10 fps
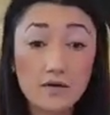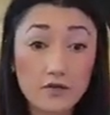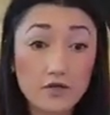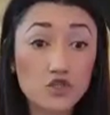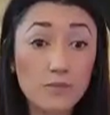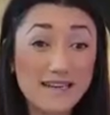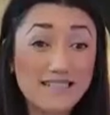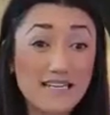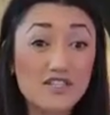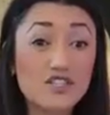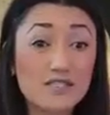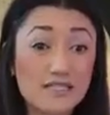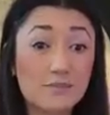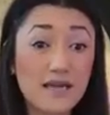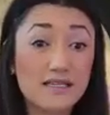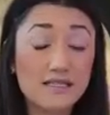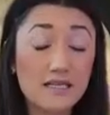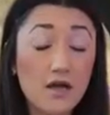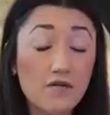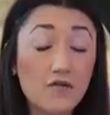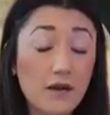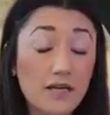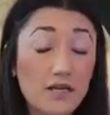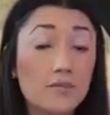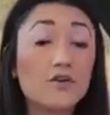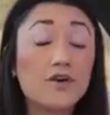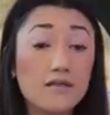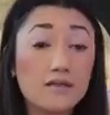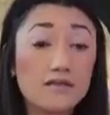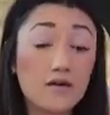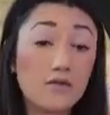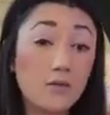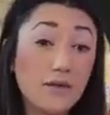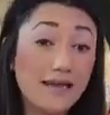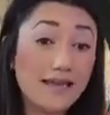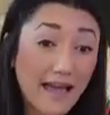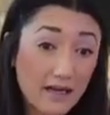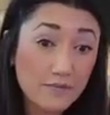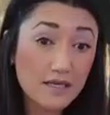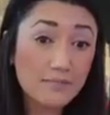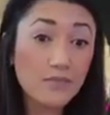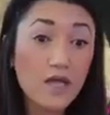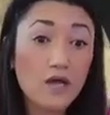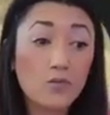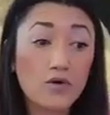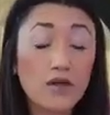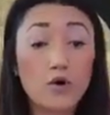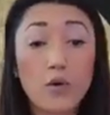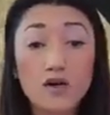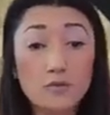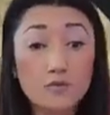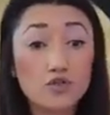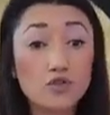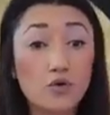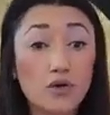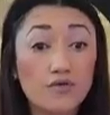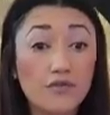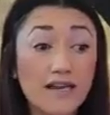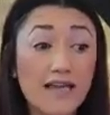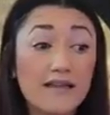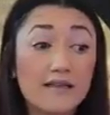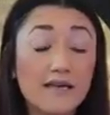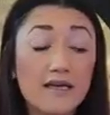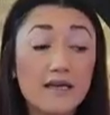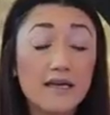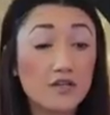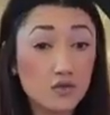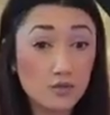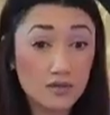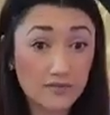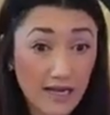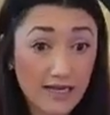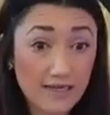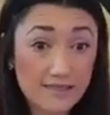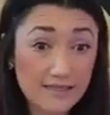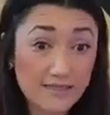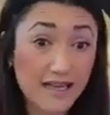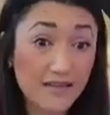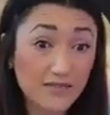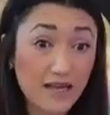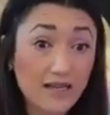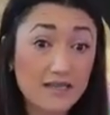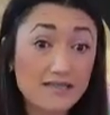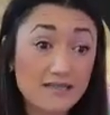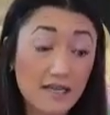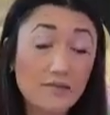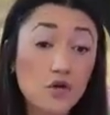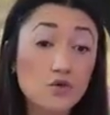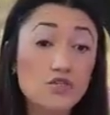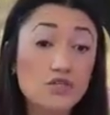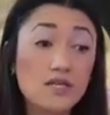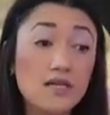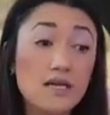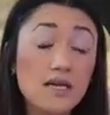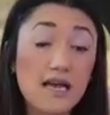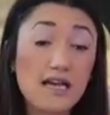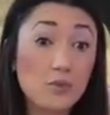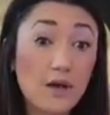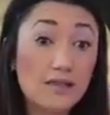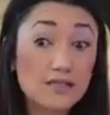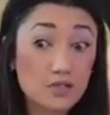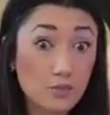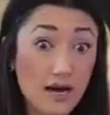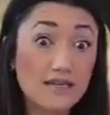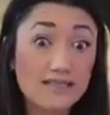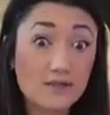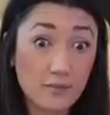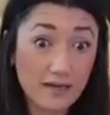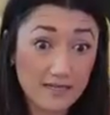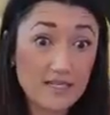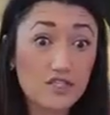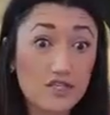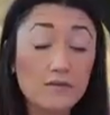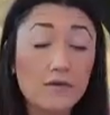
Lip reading: virtual meditation space for my community, the Sovereign Women Academy, where they are welcome to join for daily intuitive guidance, life coaching, as well as to practice their meditation.